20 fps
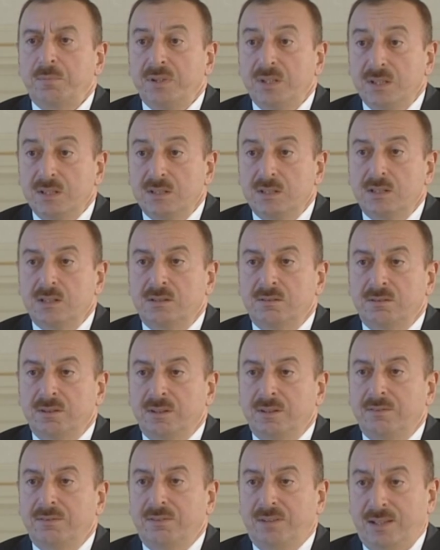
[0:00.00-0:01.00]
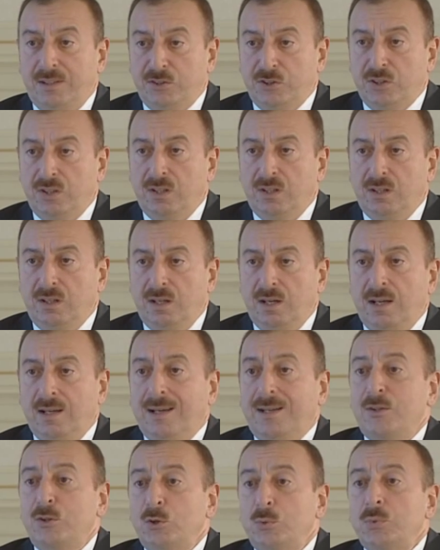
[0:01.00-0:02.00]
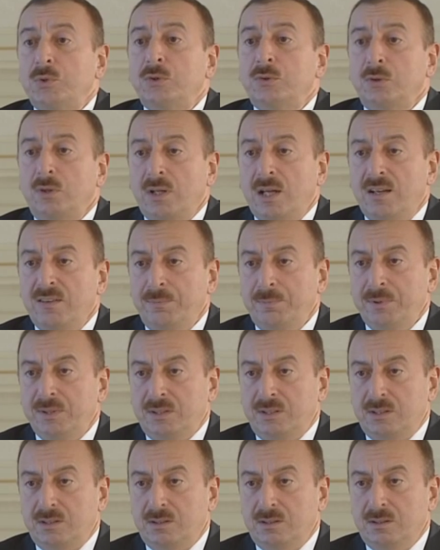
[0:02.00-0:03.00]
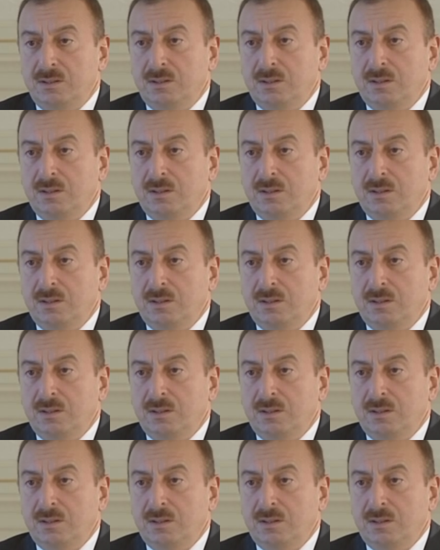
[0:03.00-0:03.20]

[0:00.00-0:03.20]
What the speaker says: Peace is very fragile. And actually, we do not have peace.